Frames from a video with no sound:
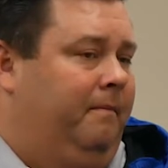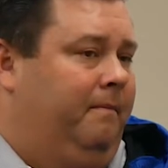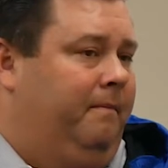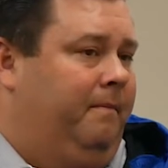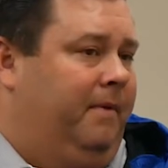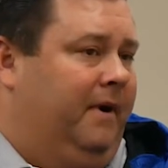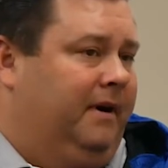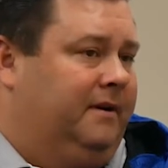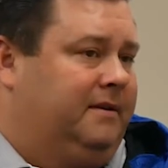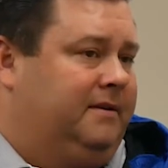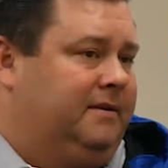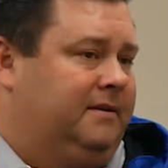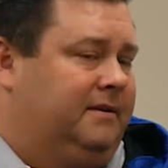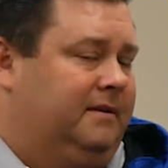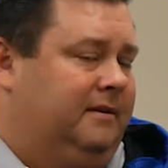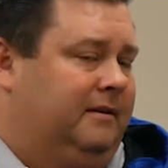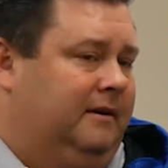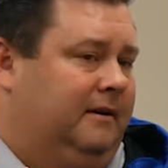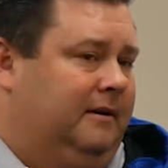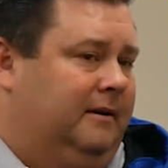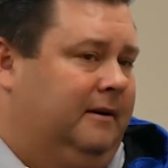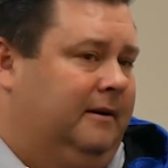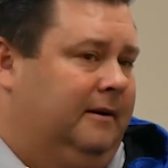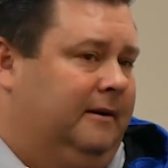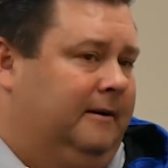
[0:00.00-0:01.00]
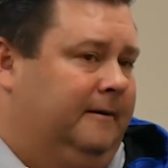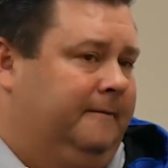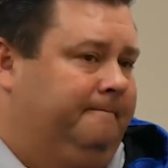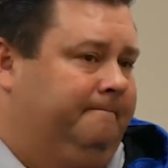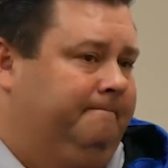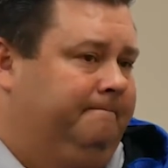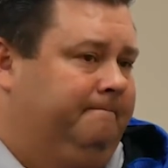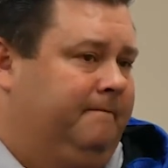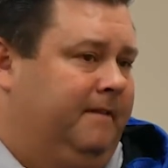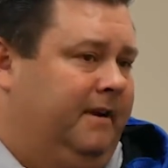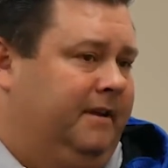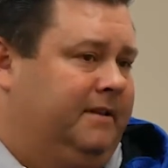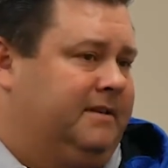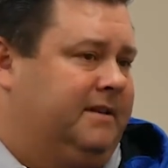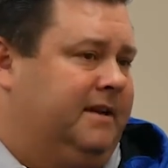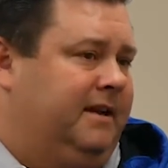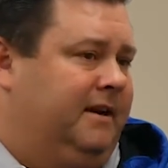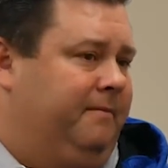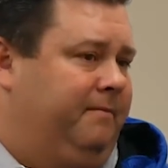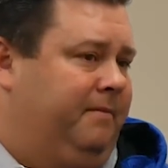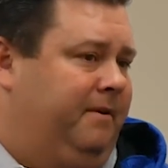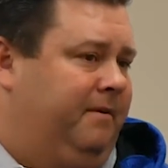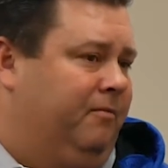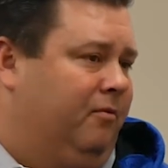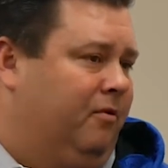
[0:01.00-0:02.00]
But it's going
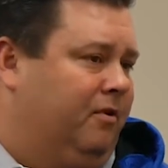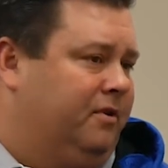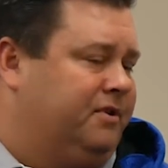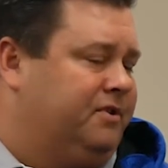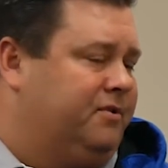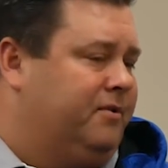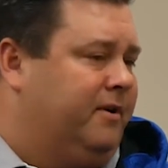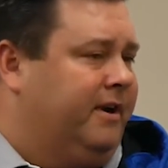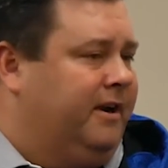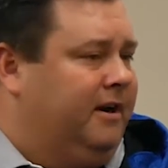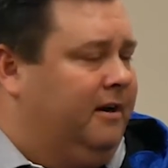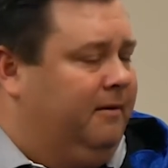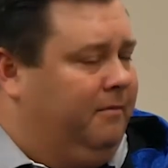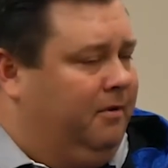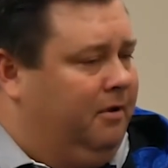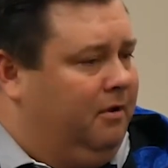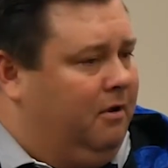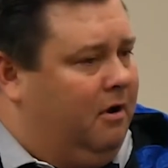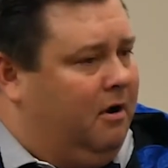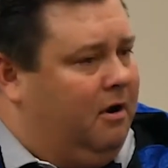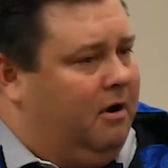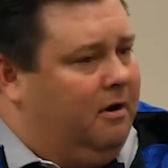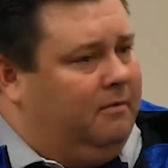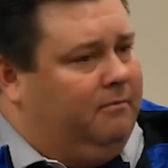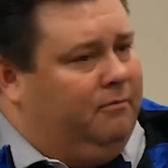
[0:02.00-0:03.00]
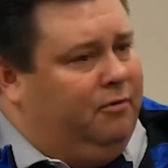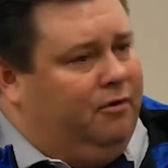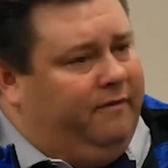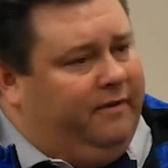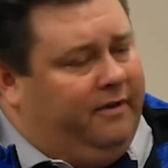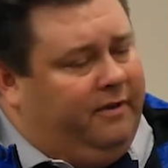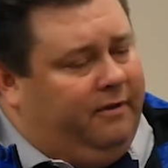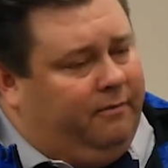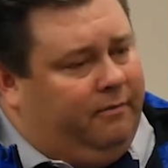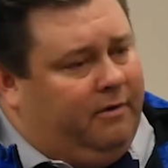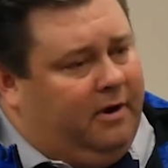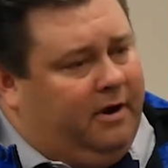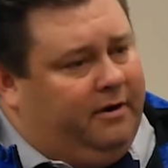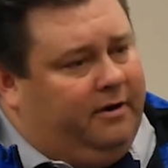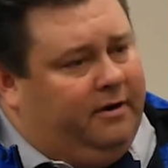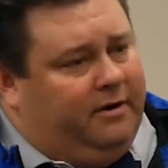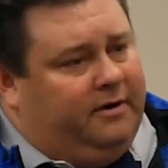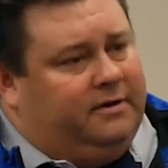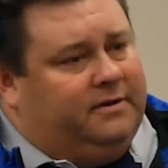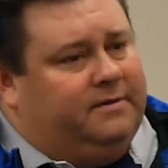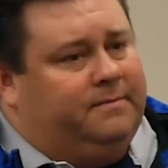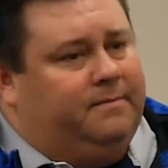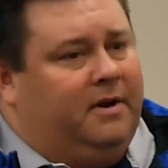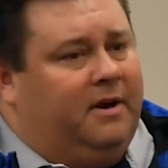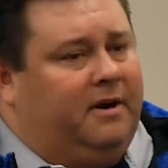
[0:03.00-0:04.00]
to be more stringing them along, moving the
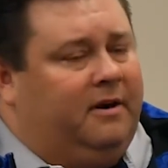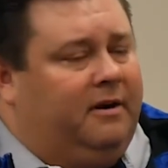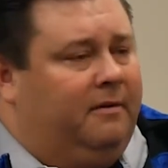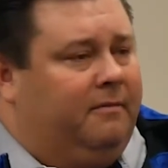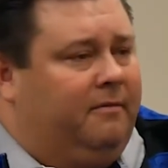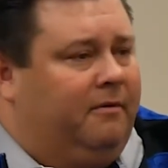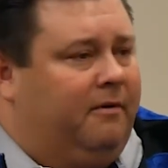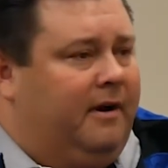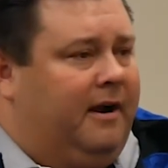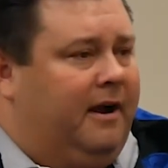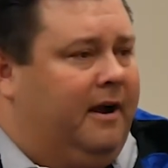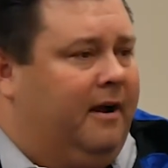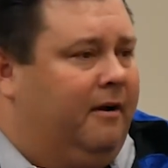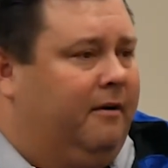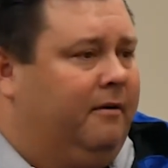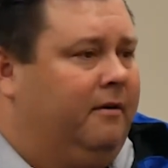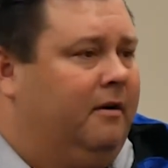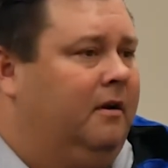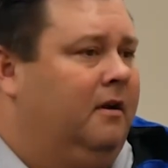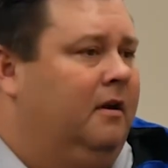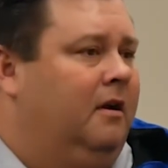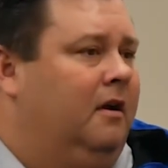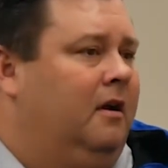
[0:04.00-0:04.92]
runners, butting them around.